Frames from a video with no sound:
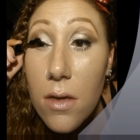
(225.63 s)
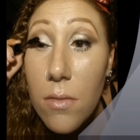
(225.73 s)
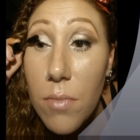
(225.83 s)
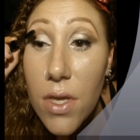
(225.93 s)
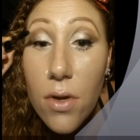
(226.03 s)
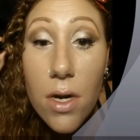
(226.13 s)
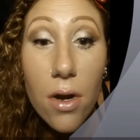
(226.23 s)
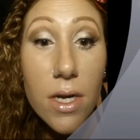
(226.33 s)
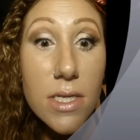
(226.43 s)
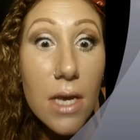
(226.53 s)
But you can
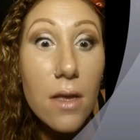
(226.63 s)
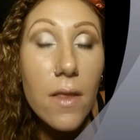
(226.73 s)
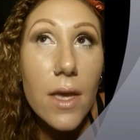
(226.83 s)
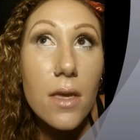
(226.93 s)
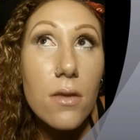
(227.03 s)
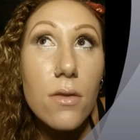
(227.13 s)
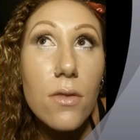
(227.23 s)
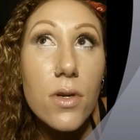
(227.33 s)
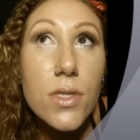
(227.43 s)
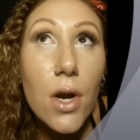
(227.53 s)
already tell like
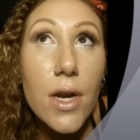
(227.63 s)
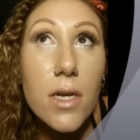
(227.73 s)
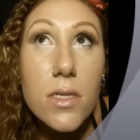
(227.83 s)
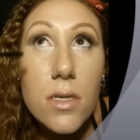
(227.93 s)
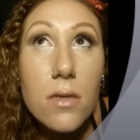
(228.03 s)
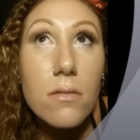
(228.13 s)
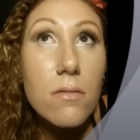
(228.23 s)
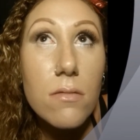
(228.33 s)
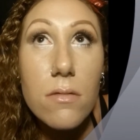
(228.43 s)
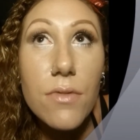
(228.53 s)
they're starting to
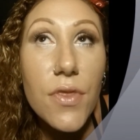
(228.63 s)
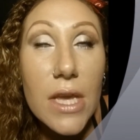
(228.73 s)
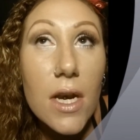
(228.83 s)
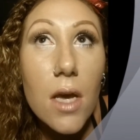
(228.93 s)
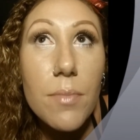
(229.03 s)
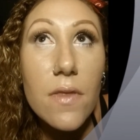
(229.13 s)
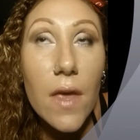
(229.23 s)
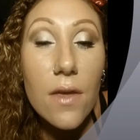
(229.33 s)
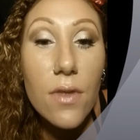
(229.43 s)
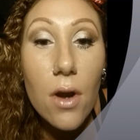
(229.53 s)
thicken up and
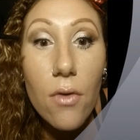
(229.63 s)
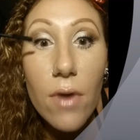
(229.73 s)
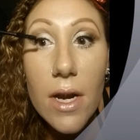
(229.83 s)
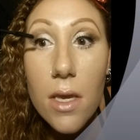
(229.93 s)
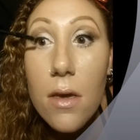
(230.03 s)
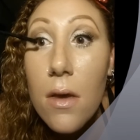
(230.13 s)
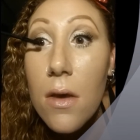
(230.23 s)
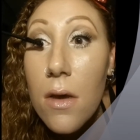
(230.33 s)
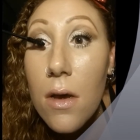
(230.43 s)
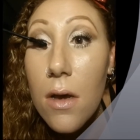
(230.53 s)
lengthen already.
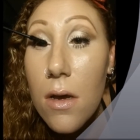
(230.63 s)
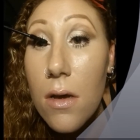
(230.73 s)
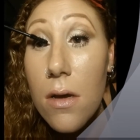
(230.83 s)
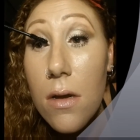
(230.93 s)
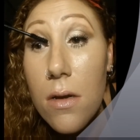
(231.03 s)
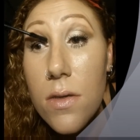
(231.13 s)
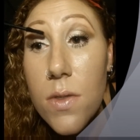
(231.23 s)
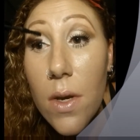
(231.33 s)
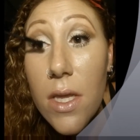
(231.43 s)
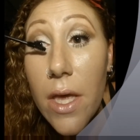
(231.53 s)

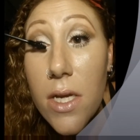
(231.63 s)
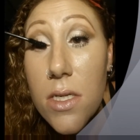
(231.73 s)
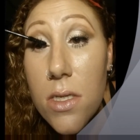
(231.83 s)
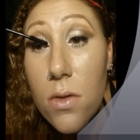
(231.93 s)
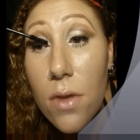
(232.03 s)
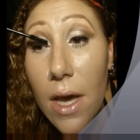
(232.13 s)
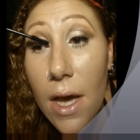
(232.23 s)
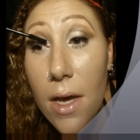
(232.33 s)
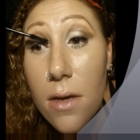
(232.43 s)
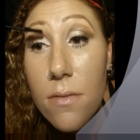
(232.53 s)
So I like to do
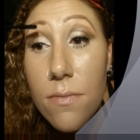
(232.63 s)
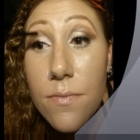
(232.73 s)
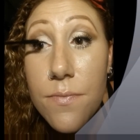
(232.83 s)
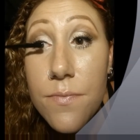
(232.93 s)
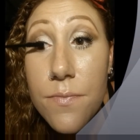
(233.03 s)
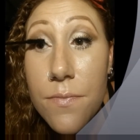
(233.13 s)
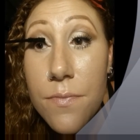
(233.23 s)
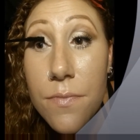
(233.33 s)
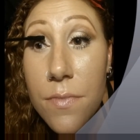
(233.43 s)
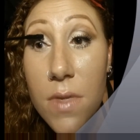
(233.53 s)
that,
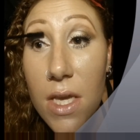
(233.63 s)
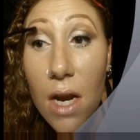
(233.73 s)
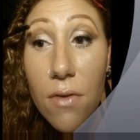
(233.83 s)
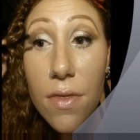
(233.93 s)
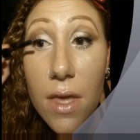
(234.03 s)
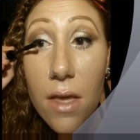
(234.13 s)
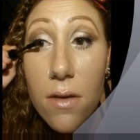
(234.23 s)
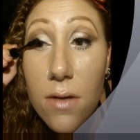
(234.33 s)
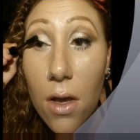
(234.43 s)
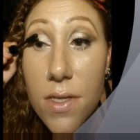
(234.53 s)
get everything
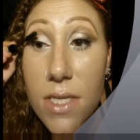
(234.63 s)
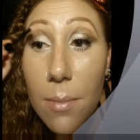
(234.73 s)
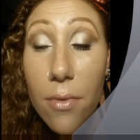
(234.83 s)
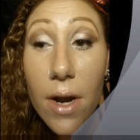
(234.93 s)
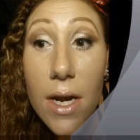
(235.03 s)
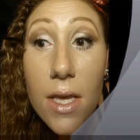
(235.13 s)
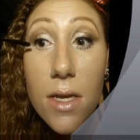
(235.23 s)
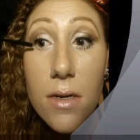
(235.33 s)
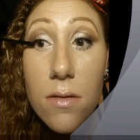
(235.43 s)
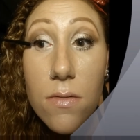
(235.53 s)
all
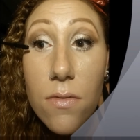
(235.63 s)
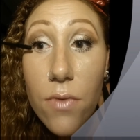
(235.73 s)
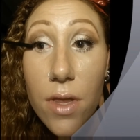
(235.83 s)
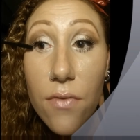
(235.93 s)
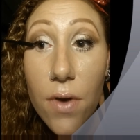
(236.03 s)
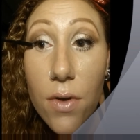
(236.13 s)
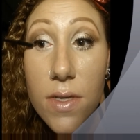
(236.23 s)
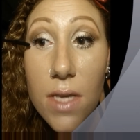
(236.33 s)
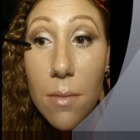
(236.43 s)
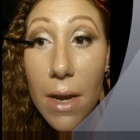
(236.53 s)
separated, really
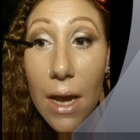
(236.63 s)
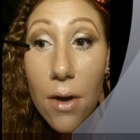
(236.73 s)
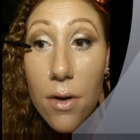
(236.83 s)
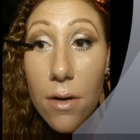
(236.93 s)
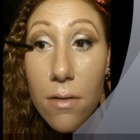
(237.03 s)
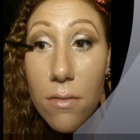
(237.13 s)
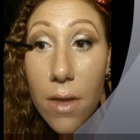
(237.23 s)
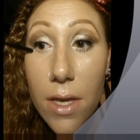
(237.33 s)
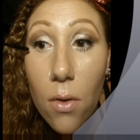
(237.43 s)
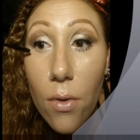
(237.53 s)
focus on my outer
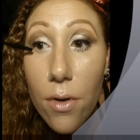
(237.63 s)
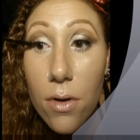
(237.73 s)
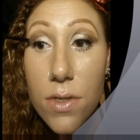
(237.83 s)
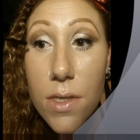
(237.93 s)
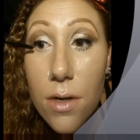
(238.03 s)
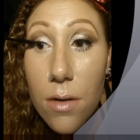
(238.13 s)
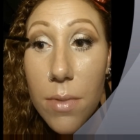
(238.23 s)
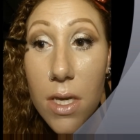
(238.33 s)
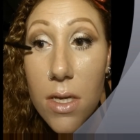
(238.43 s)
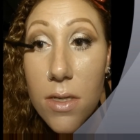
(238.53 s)
like corners here
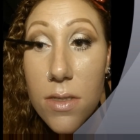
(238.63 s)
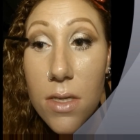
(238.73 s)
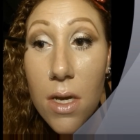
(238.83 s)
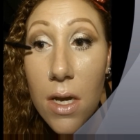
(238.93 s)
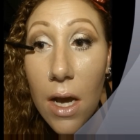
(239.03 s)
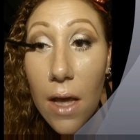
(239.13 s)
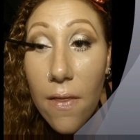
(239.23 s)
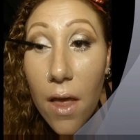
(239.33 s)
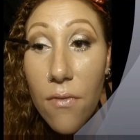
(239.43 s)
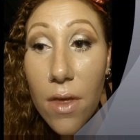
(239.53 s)
because I
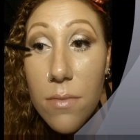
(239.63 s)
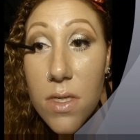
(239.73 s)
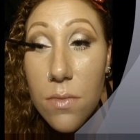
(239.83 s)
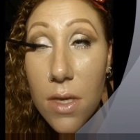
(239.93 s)
love them to be